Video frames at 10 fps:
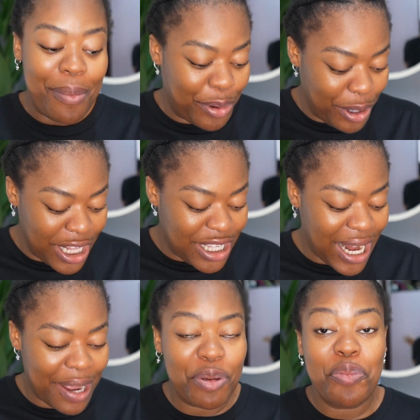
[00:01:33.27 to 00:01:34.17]
I'm going
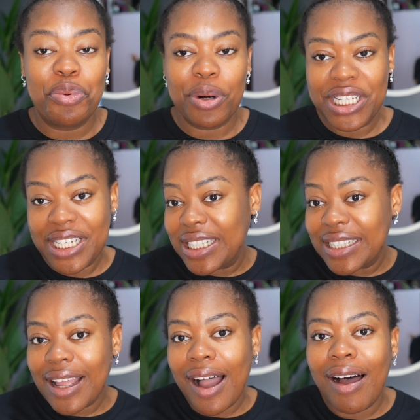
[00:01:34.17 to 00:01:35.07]
to like be brushing
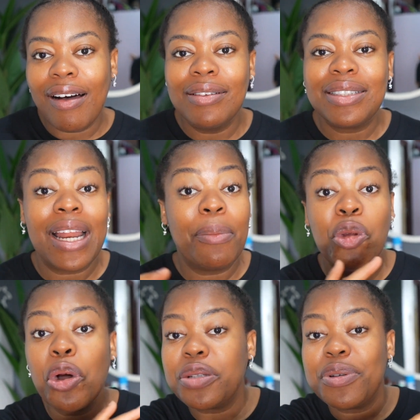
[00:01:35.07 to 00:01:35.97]
it out, and I'm
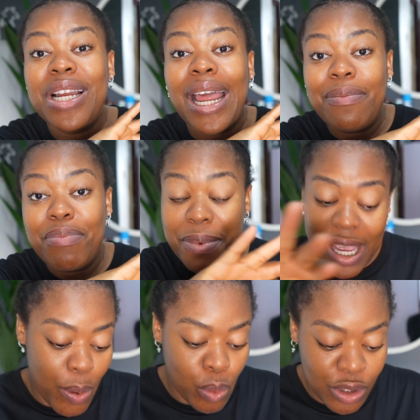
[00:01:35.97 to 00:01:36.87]
not going to be doing any
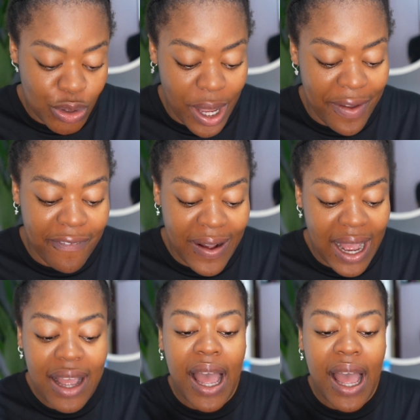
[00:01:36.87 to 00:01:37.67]
baby hair whatsoever.